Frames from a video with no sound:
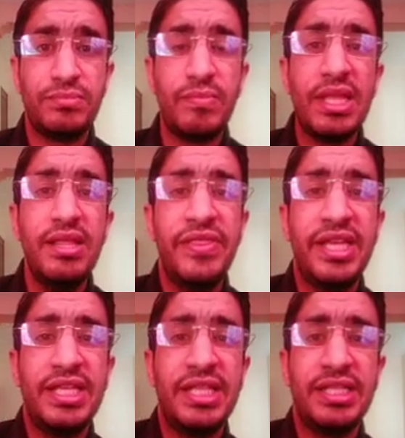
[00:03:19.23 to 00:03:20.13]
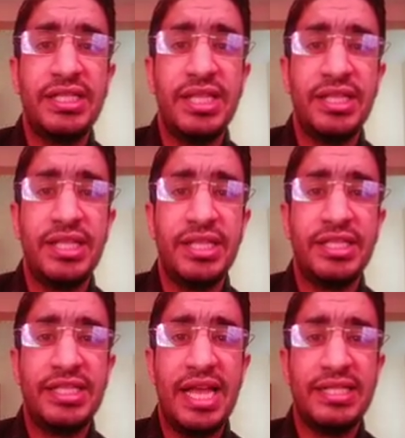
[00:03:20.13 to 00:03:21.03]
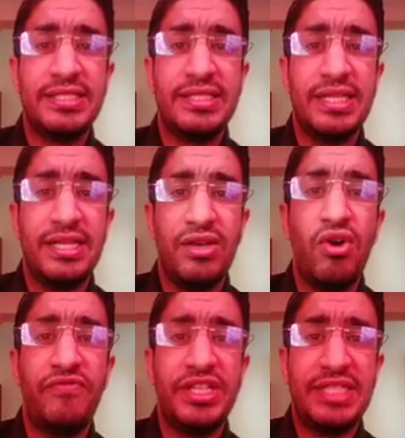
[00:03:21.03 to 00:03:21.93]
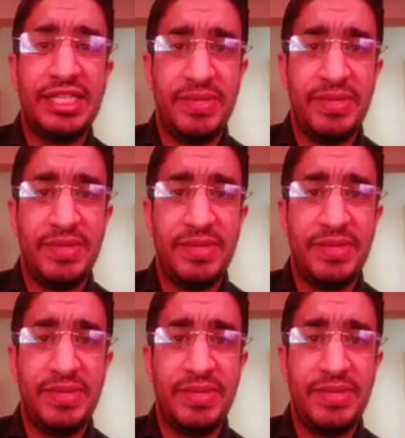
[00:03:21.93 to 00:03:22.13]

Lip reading: the tense of the statements.